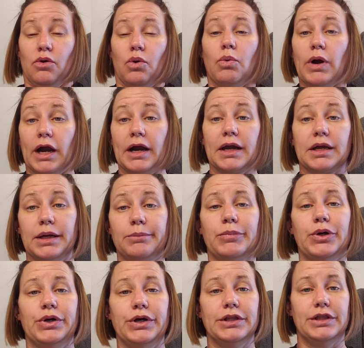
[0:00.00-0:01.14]
where I can
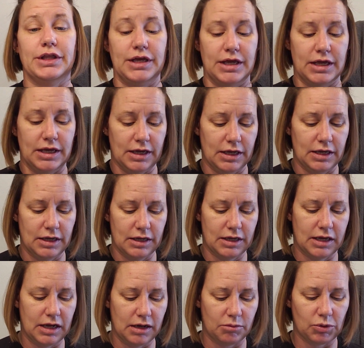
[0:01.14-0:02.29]
put the
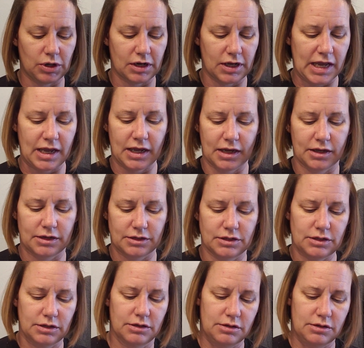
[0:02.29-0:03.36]
camera and